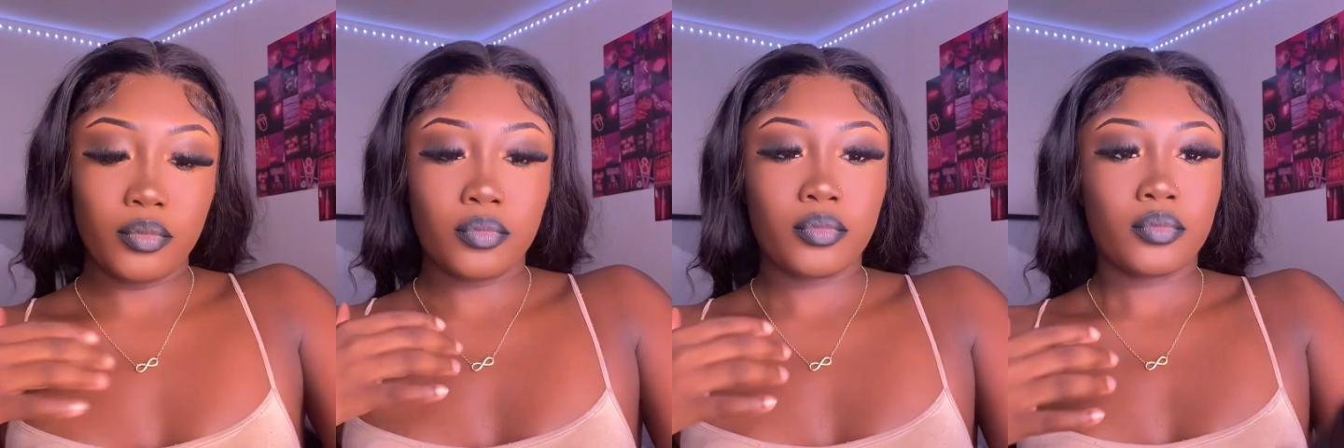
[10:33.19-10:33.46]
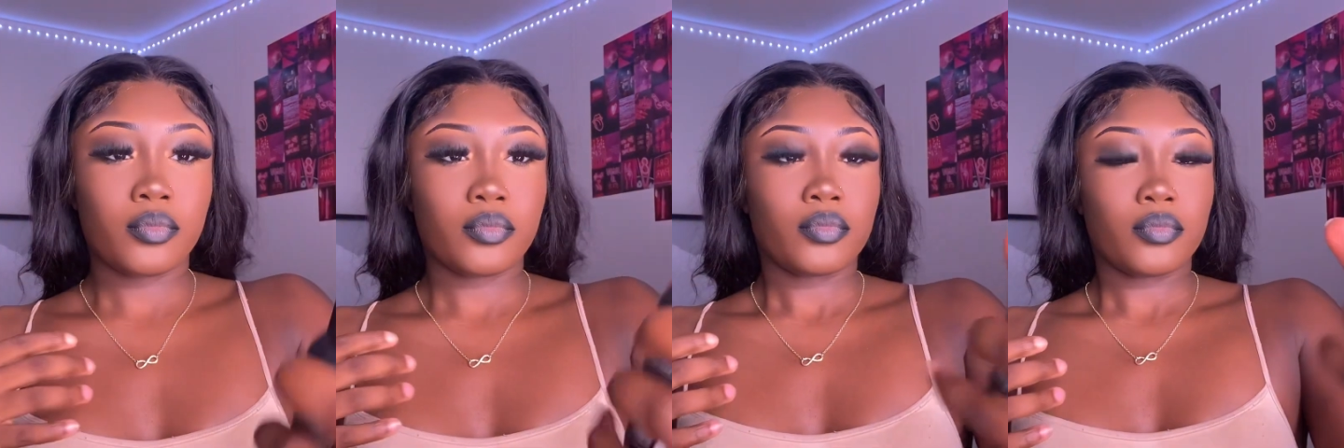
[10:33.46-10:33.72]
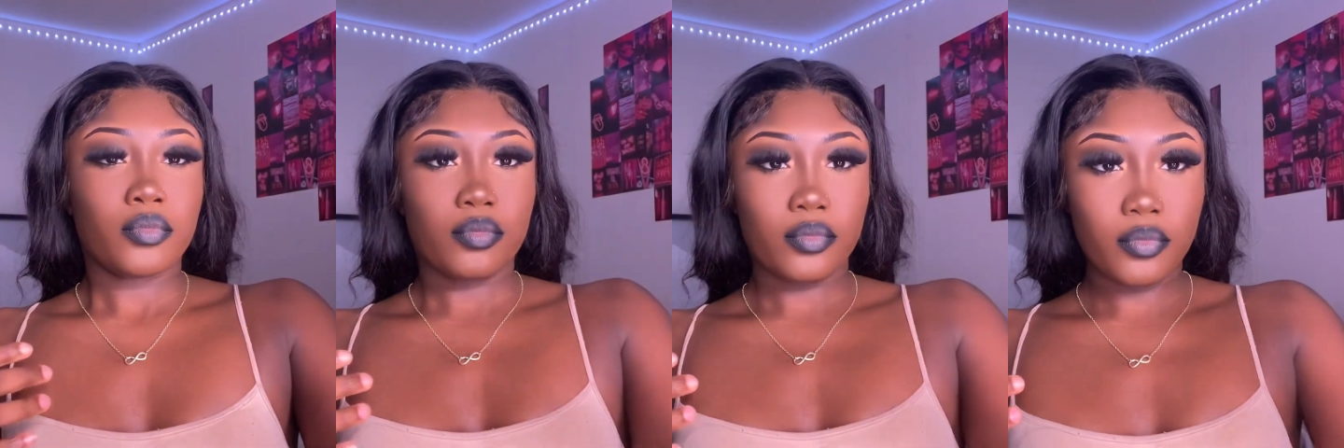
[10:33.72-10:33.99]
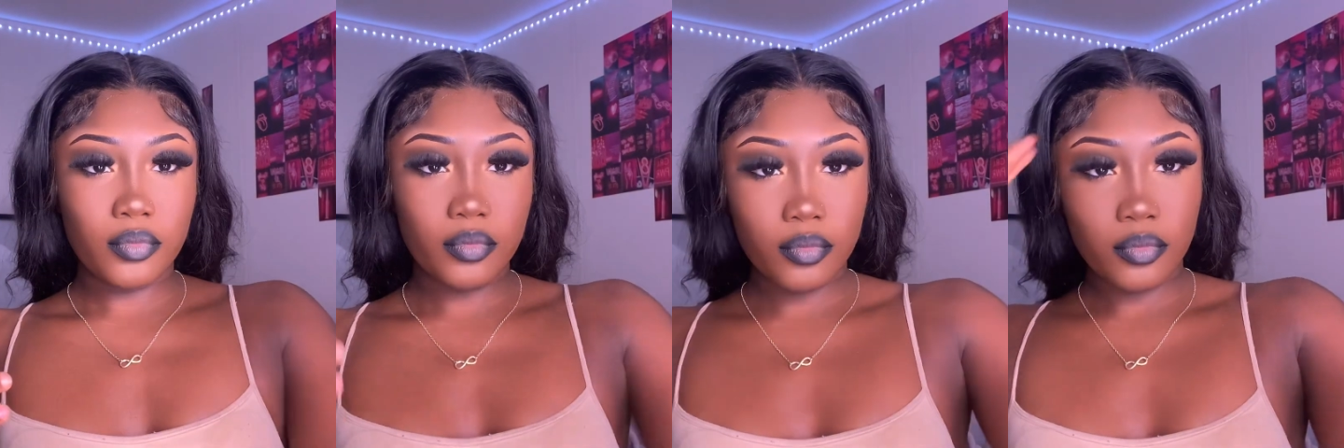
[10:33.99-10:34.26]
whole look
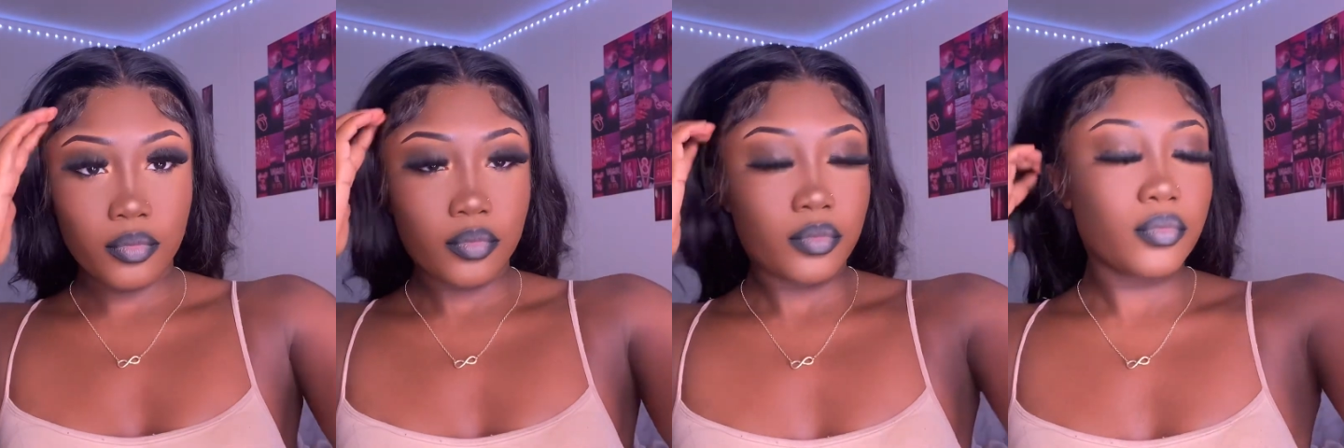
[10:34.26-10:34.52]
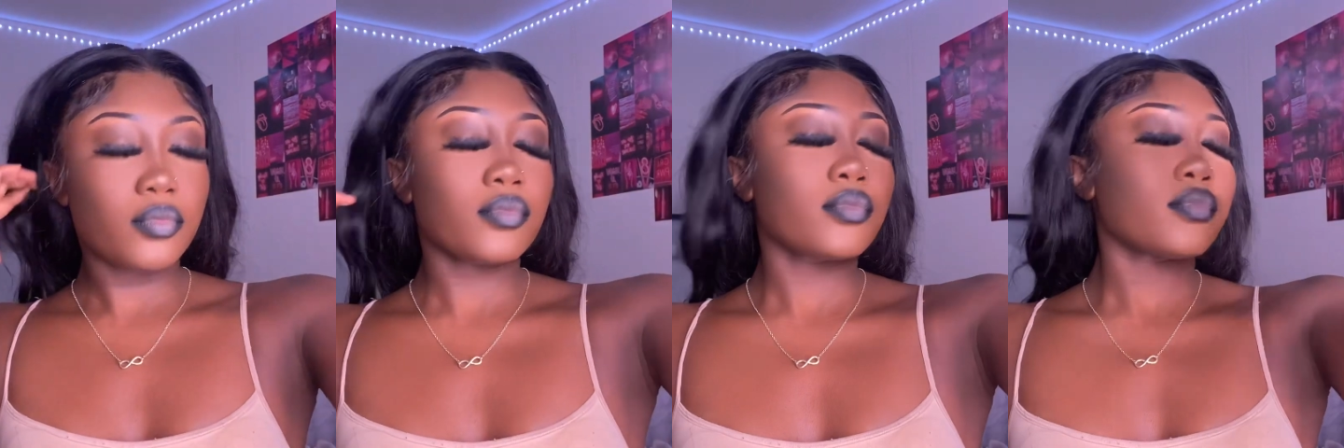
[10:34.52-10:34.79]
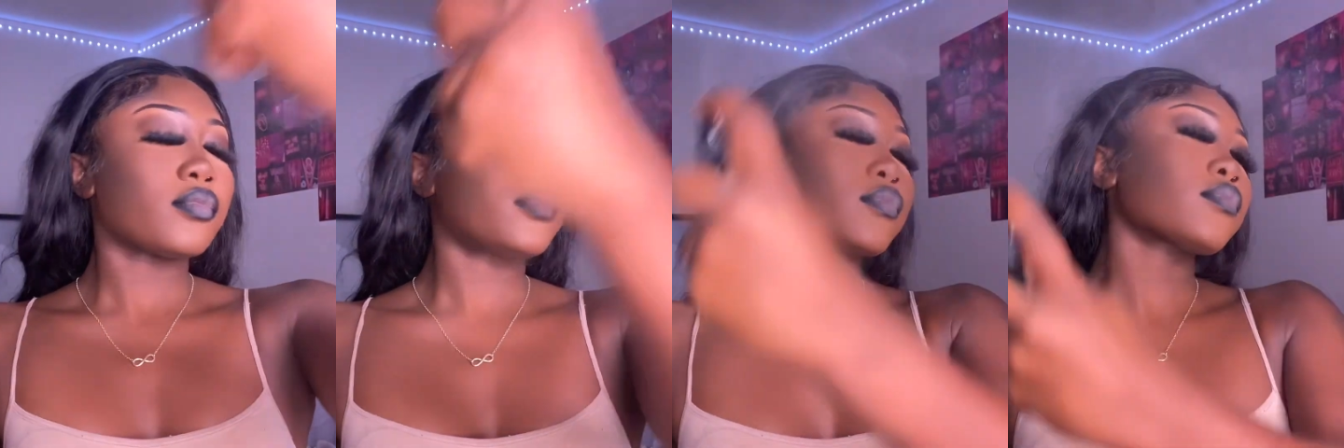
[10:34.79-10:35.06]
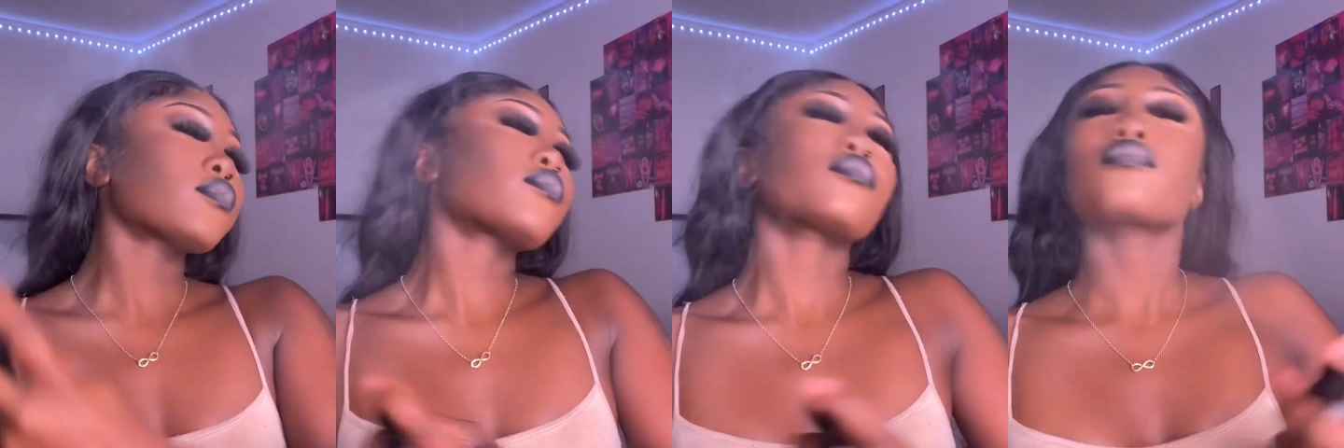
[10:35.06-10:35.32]
turned out. I hope you
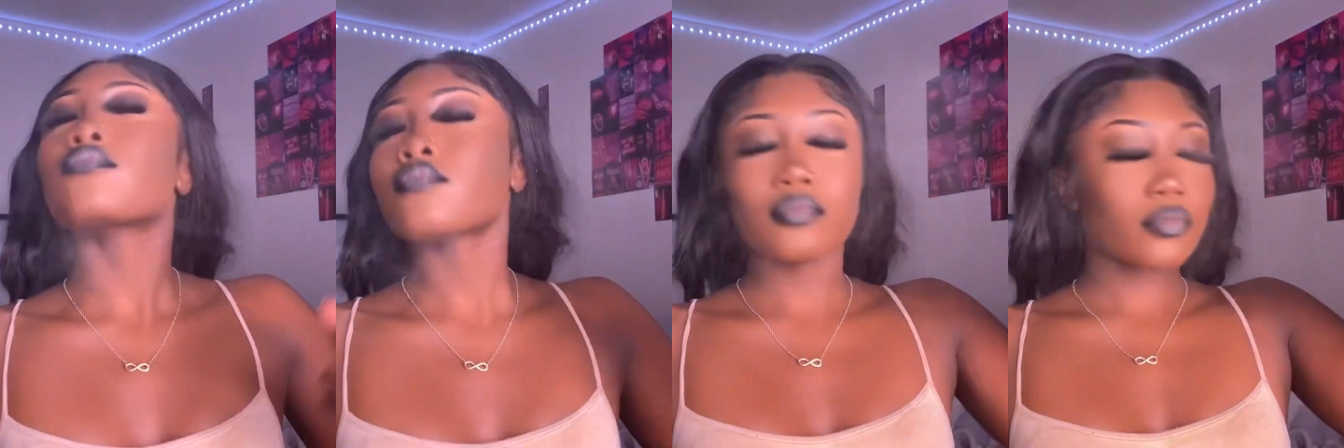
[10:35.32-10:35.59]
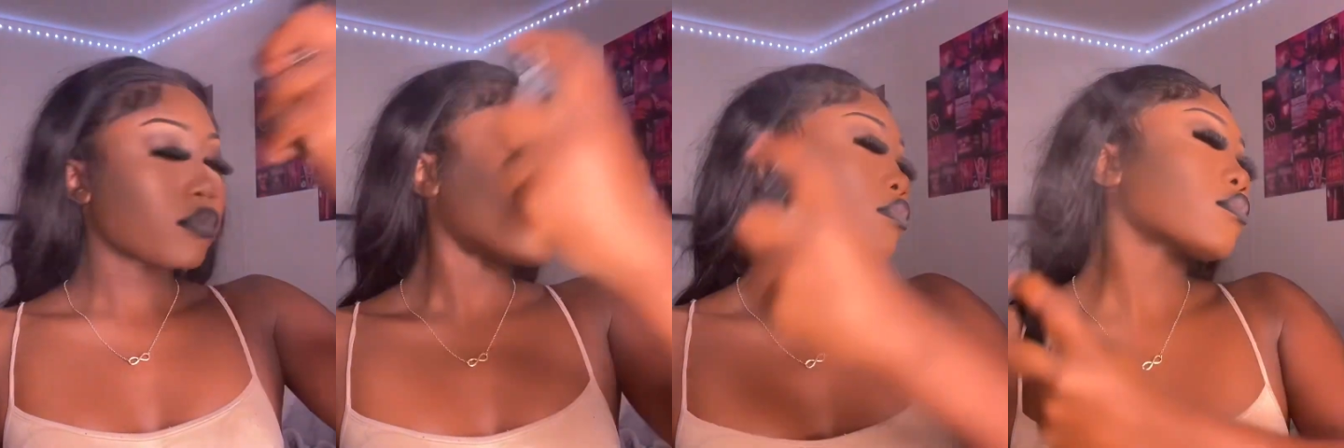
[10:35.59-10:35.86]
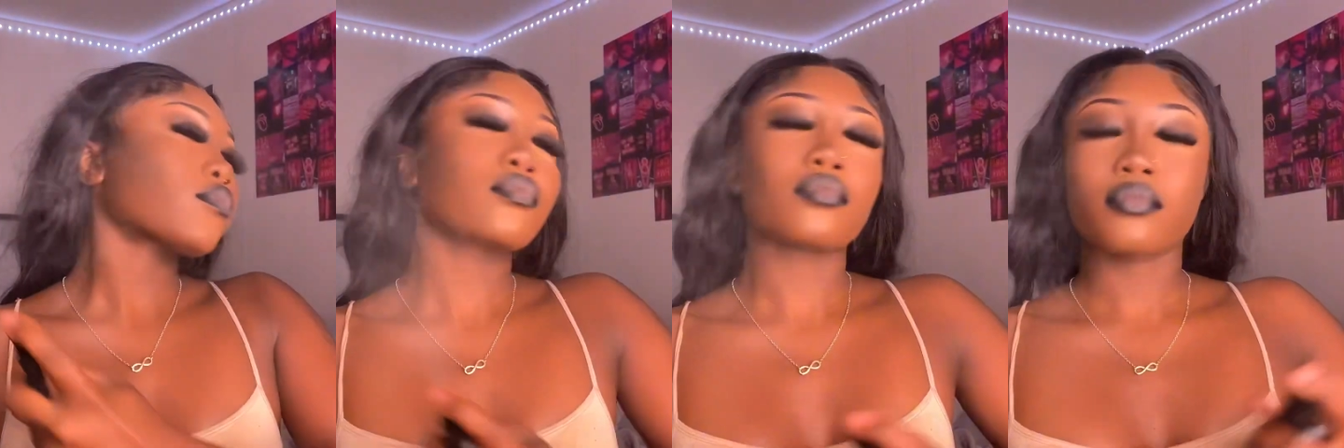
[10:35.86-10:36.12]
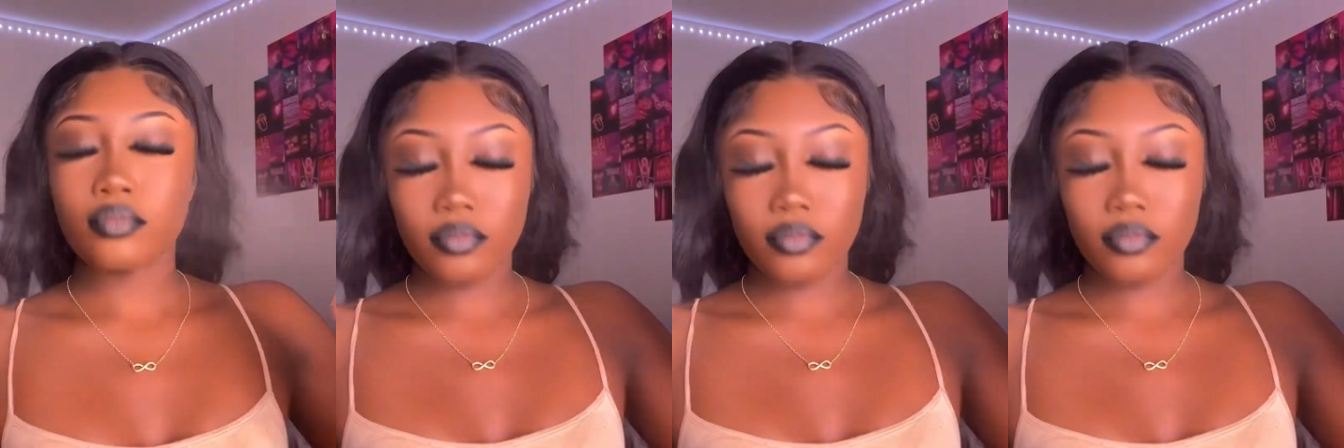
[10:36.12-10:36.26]
guys enjoyed it, and I